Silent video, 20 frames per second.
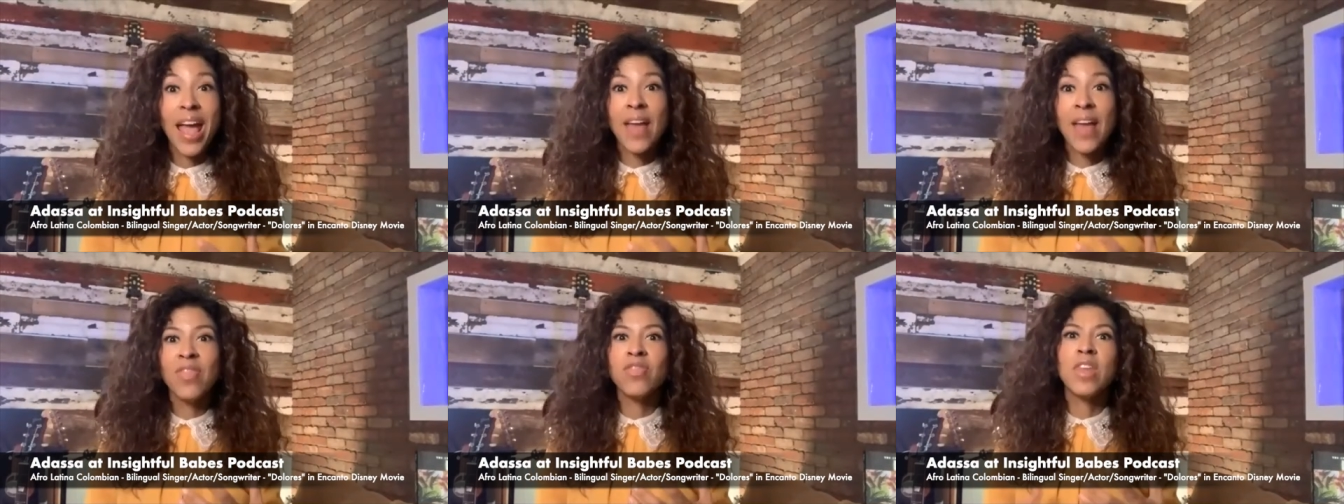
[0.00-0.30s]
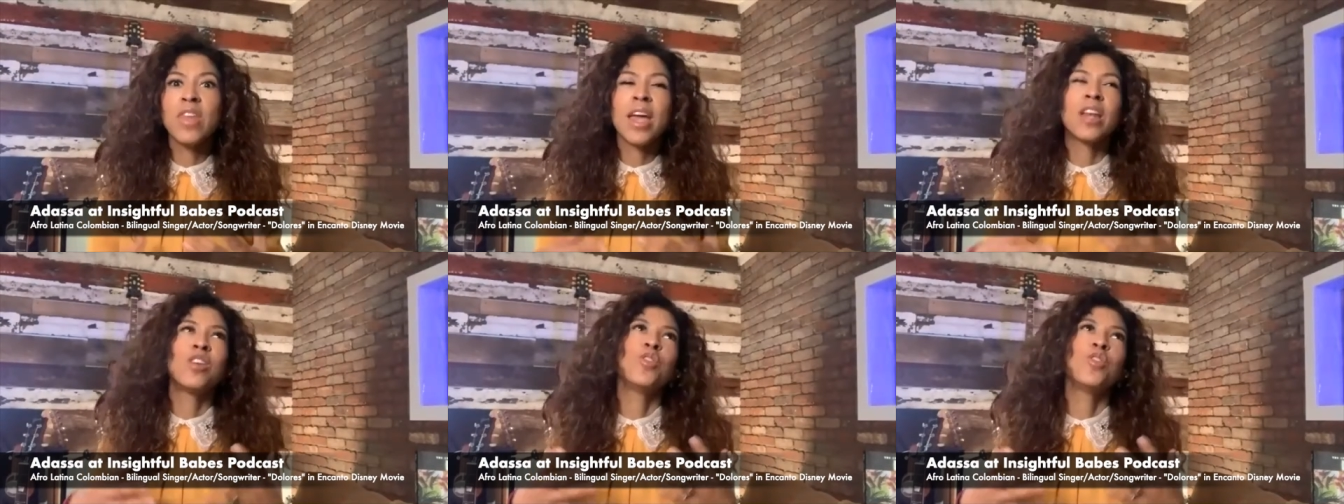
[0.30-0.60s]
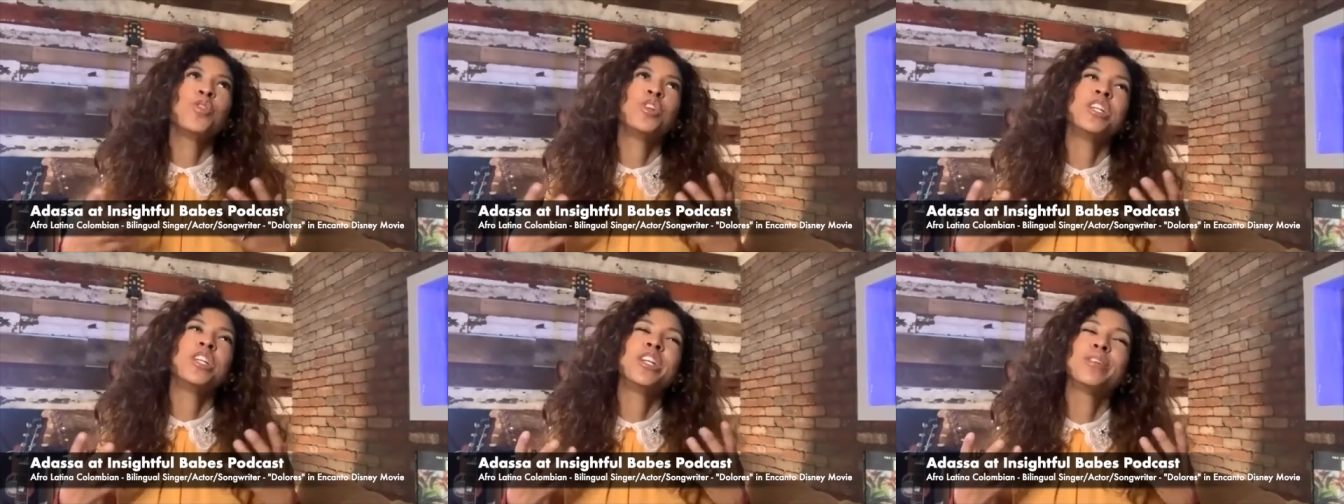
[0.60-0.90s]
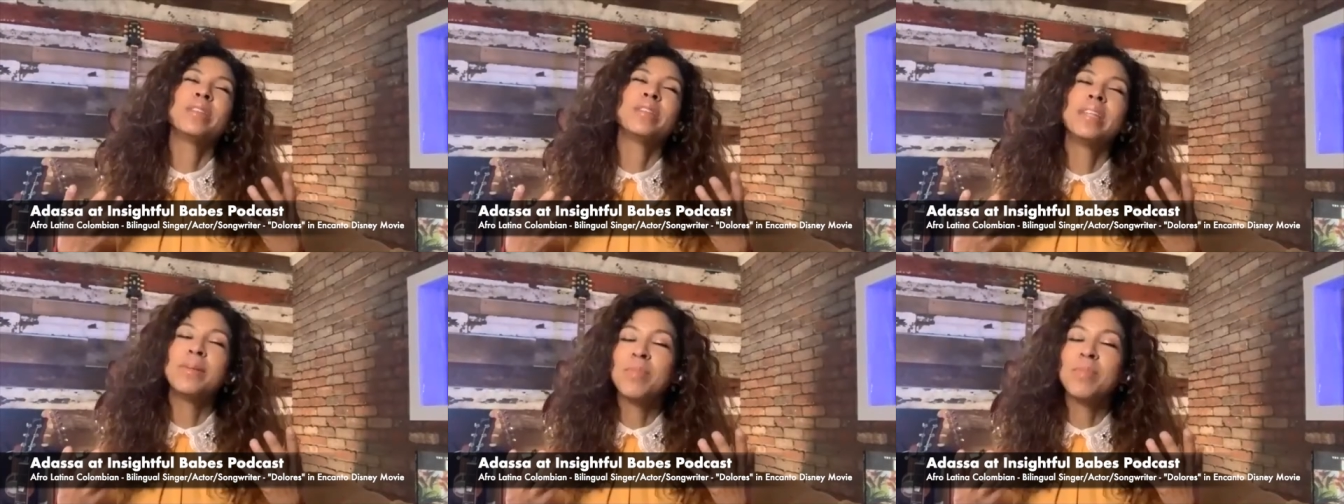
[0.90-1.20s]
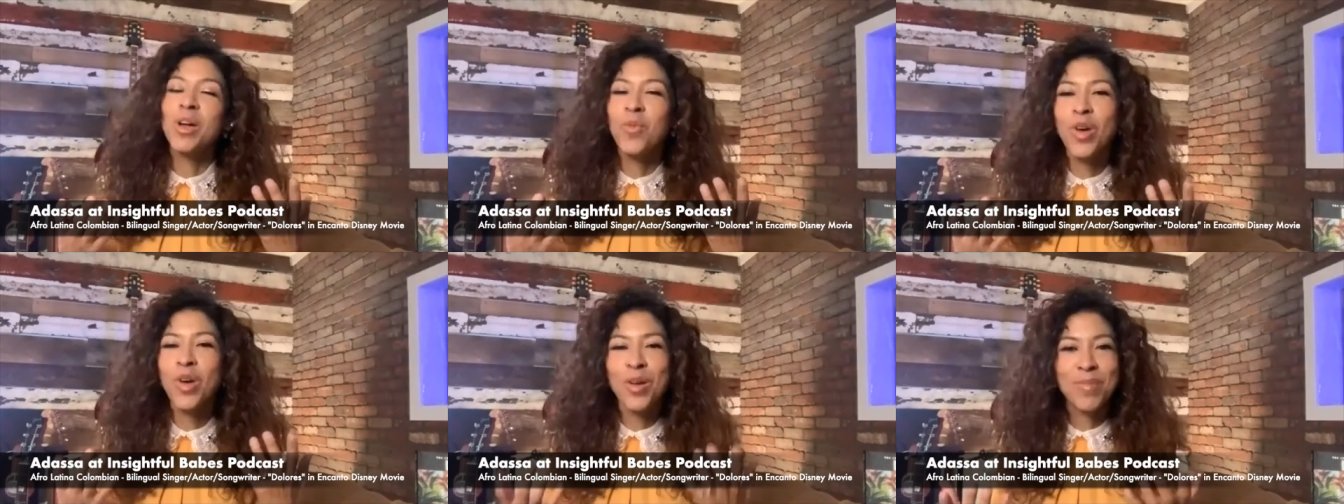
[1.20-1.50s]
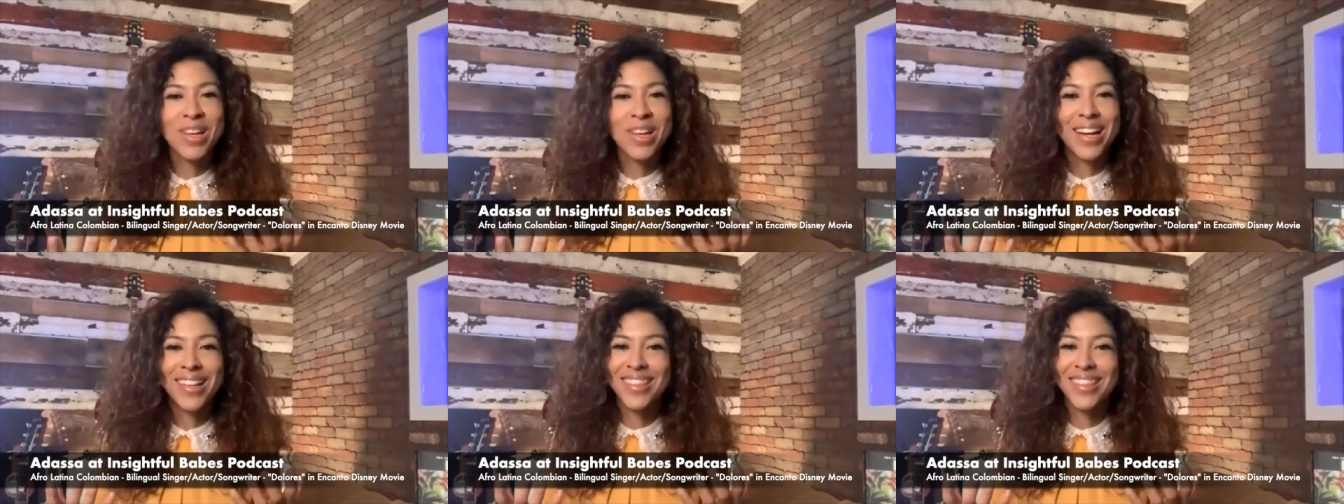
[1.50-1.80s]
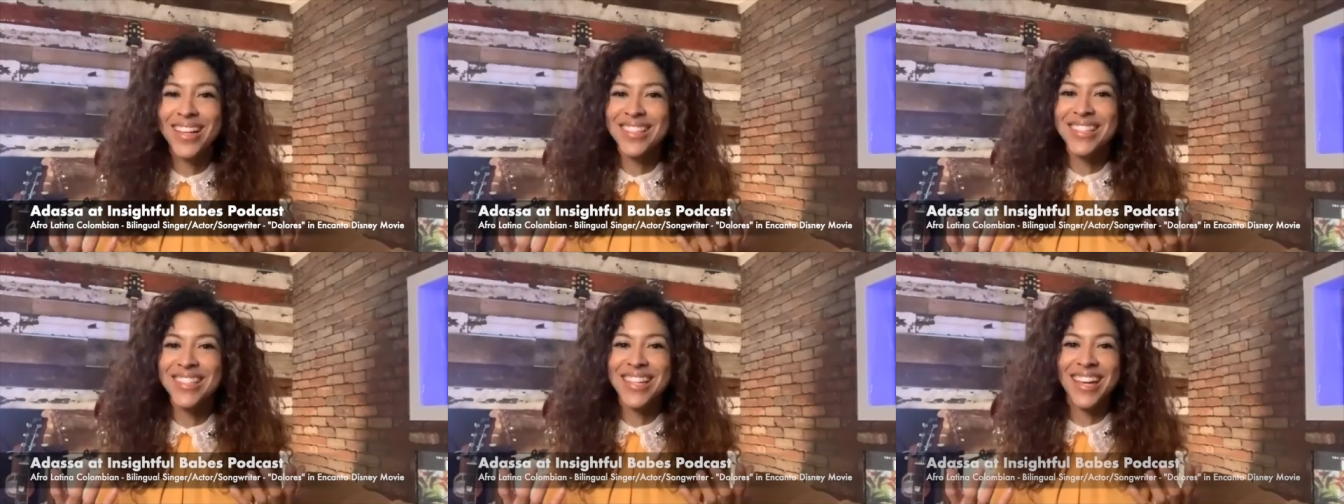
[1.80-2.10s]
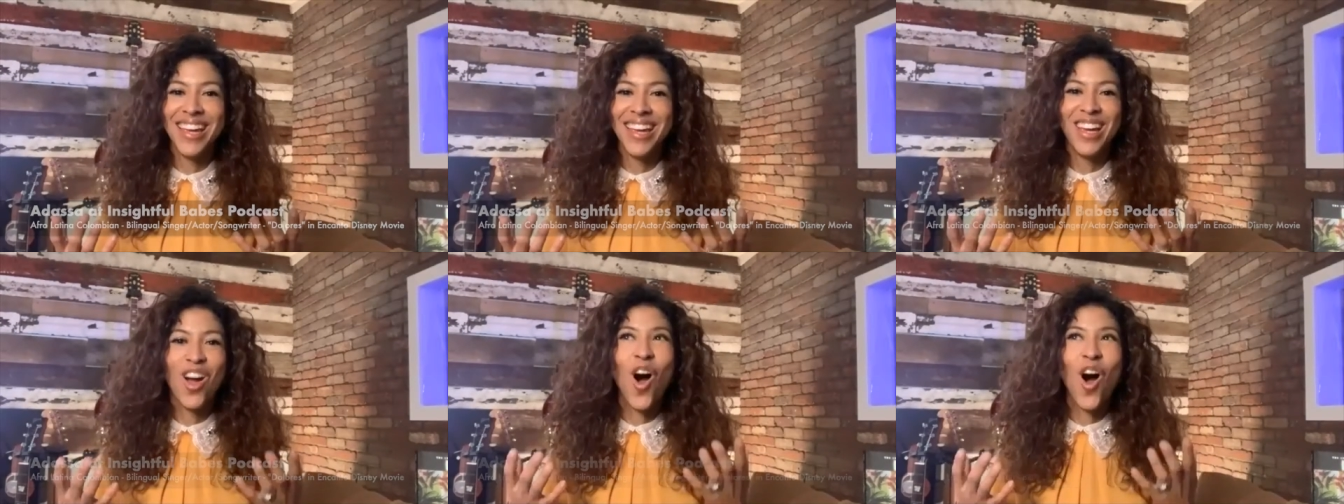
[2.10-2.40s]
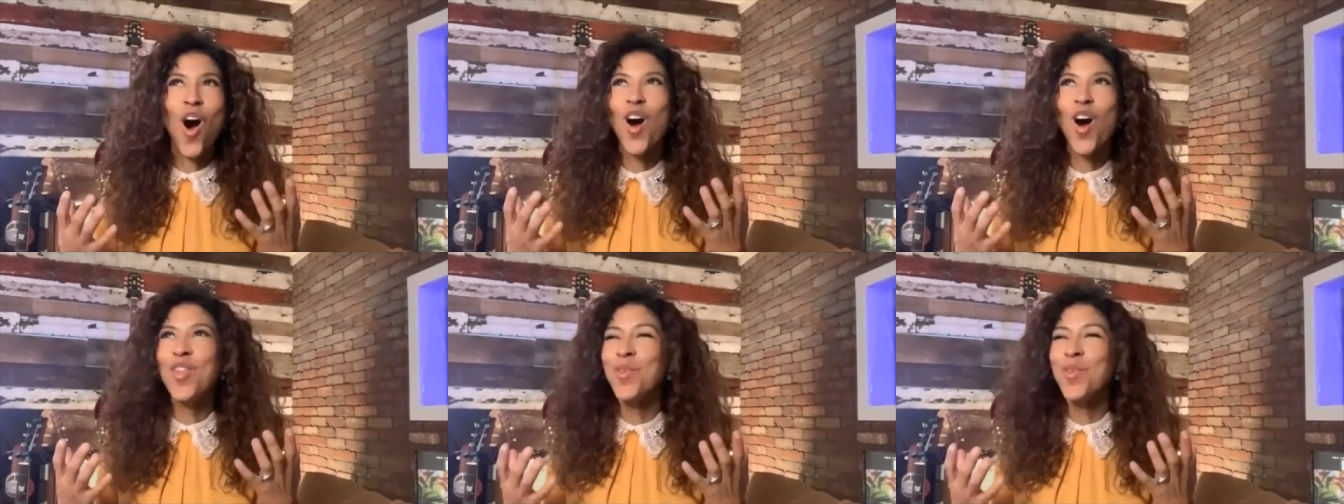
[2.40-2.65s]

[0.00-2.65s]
and then you hear Lin-Manuel Miranda singing all the